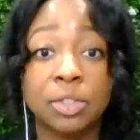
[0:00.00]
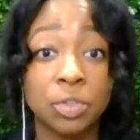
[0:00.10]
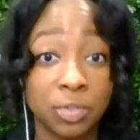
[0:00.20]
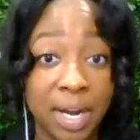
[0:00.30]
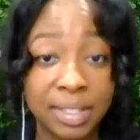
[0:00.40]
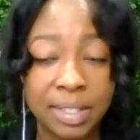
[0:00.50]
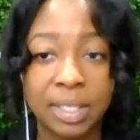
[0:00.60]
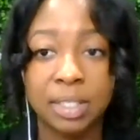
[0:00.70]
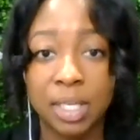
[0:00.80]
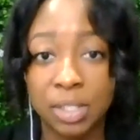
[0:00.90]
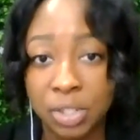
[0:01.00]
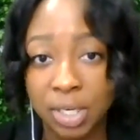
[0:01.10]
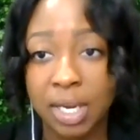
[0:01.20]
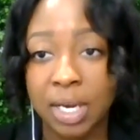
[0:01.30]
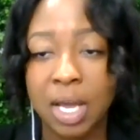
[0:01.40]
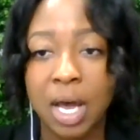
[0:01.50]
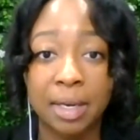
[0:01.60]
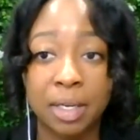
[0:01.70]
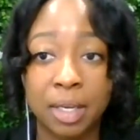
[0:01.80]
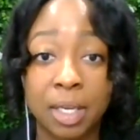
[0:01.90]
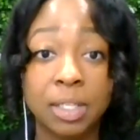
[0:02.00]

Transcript: is stress and tension had